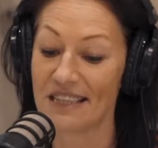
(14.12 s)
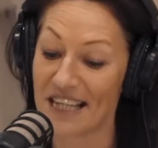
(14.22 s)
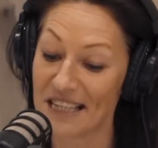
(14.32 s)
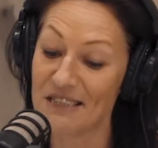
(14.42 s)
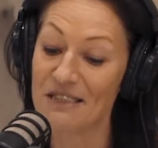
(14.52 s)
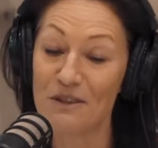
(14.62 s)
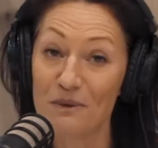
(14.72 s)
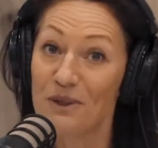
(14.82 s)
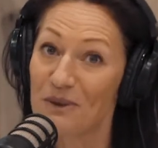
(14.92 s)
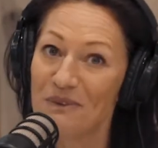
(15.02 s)
Yes, you
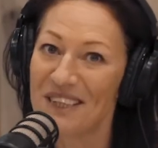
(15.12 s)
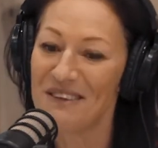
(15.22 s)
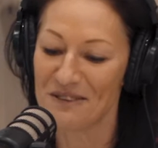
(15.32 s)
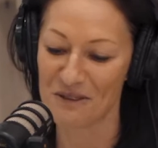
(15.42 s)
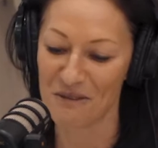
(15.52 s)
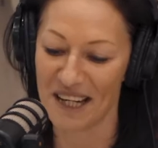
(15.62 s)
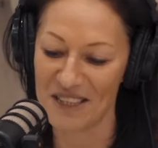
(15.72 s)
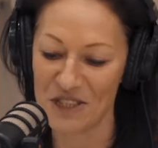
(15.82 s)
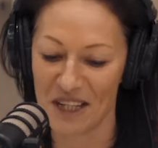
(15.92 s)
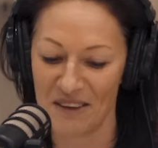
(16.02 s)
tuned in to the right
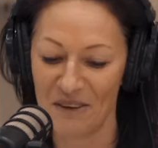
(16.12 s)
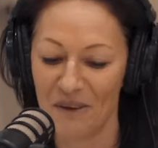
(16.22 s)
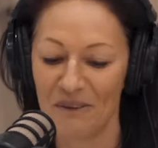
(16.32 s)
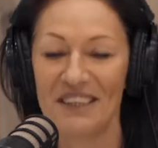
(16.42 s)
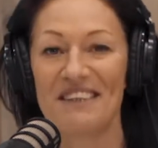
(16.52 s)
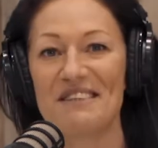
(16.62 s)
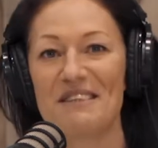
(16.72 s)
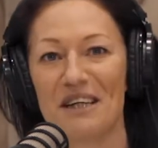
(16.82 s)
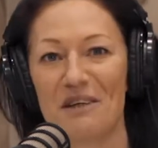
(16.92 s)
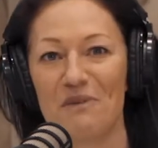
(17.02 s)
channel, only this
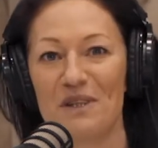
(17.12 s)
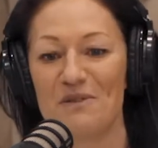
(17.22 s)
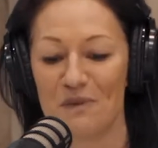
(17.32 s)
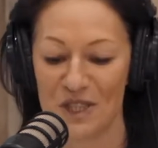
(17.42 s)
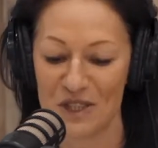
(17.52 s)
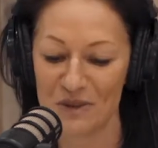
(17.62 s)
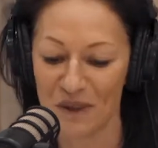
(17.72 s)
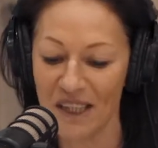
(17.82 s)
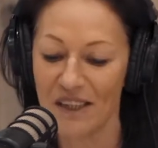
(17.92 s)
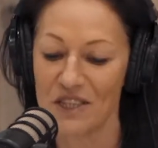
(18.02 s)
time we switched to
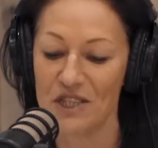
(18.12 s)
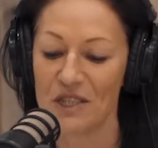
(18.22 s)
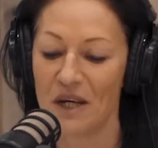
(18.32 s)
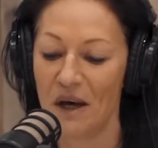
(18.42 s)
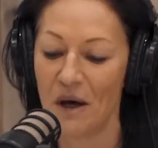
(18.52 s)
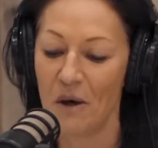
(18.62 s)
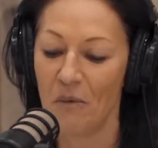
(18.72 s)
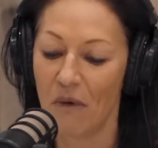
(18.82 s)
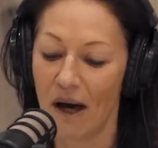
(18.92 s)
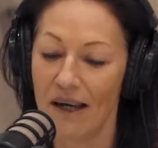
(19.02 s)
English.
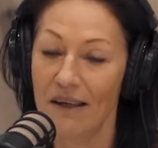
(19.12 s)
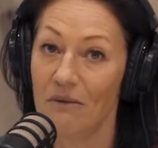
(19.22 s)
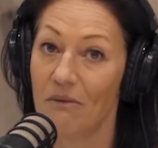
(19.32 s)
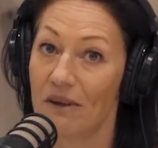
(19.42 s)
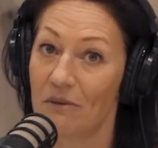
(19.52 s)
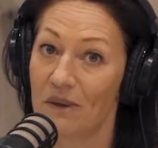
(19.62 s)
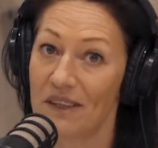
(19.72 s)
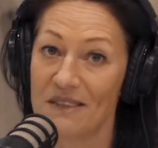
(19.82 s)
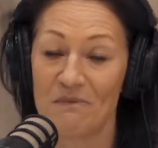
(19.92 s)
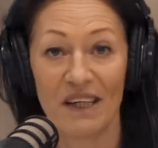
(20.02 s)
Why? Well,
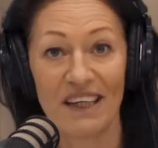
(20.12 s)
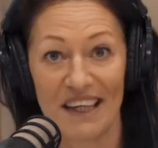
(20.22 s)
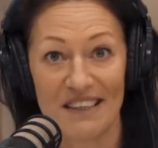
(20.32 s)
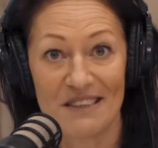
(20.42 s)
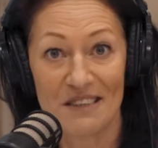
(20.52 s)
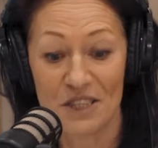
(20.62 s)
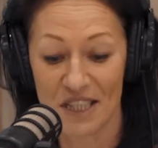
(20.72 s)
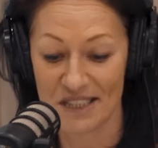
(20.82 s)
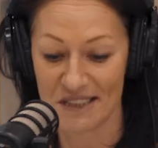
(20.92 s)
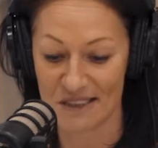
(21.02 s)
because my guest
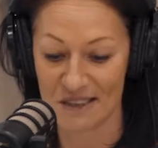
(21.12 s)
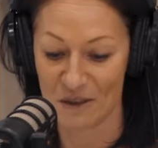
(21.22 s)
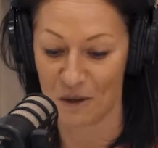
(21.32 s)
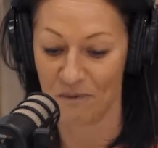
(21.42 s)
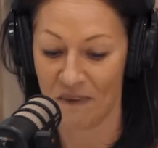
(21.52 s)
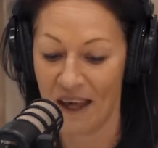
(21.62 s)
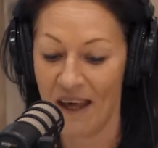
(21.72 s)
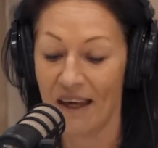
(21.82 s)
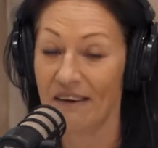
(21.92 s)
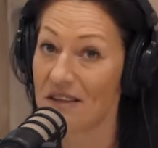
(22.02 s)
suggested so.
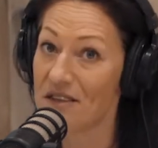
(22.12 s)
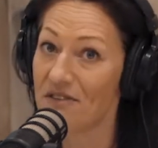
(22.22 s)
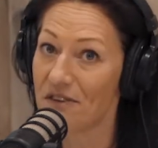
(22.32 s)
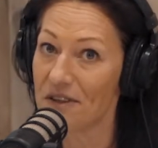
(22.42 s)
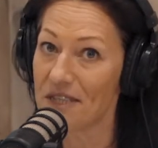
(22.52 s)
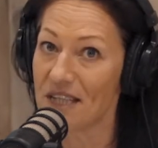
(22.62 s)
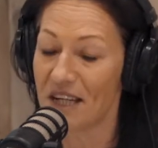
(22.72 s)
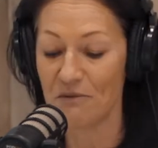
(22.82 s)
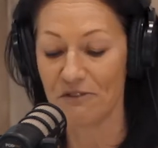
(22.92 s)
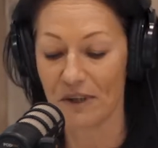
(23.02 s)
And there's a first
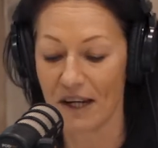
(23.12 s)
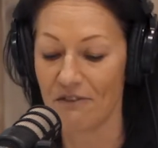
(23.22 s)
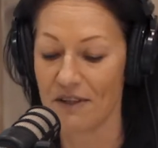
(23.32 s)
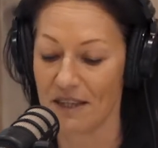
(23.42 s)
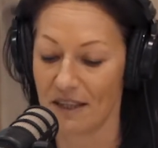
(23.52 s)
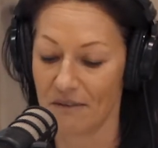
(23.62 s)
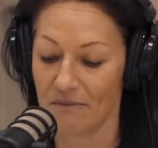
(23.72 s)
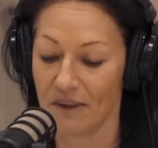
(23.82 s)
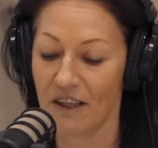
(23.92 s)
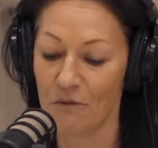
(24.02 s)
time for everything.
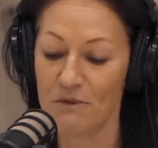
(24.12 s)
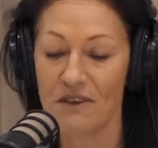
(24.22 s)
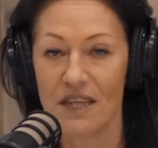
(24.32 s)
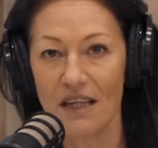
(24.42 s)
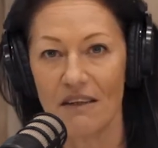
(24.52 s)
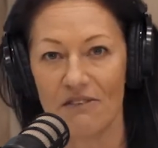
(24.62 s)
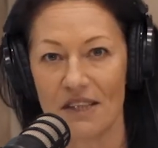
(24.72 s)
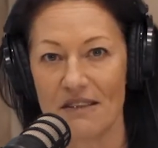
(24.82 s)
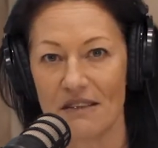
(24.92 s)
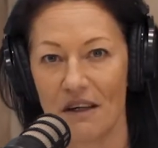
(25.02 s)
And come to think of
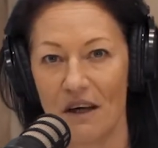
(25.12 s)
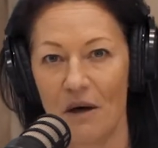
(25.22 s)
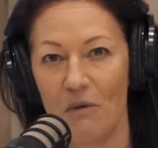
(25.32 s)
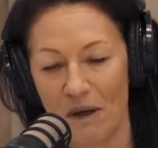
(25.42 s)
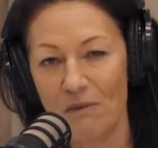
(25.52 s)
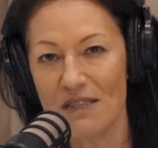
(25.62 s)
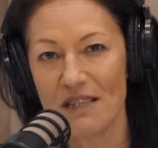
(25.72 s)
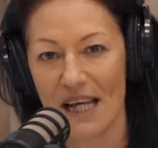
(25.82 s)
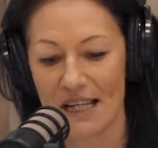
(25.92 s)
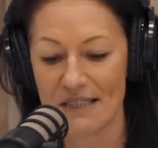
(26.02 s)
it, when was the
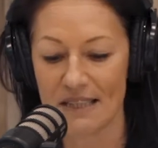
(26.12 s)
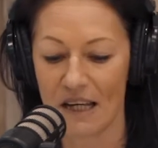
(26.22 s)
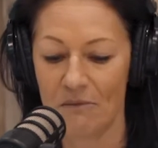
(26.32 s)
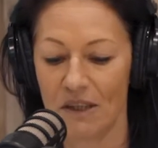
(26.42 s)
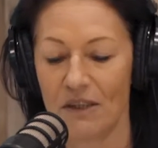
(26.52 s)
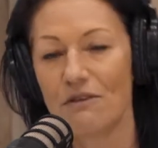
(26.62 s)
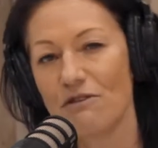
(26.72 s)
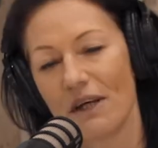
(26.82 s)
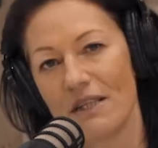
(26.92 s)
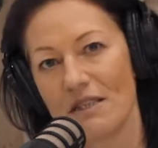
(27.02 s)
last time that you
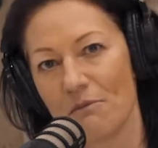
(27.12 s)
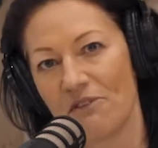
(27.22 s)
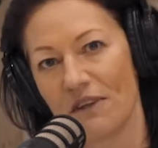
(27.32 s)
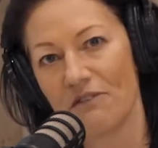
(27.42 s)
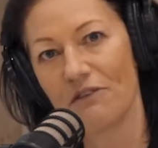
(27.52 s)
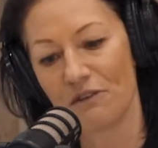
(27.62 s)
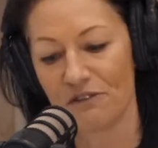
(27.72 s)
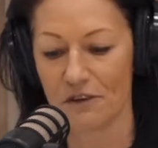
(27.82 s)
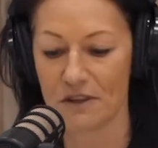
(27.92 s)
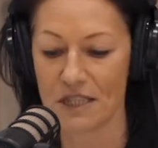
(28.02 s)
tried something for the
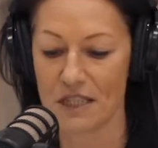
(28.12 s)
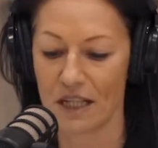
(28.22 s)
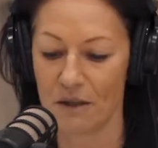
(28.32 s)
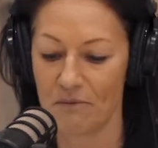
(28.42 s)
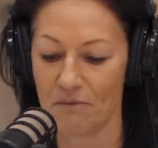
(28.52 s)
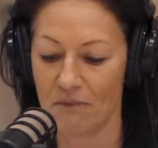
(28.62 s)
first time?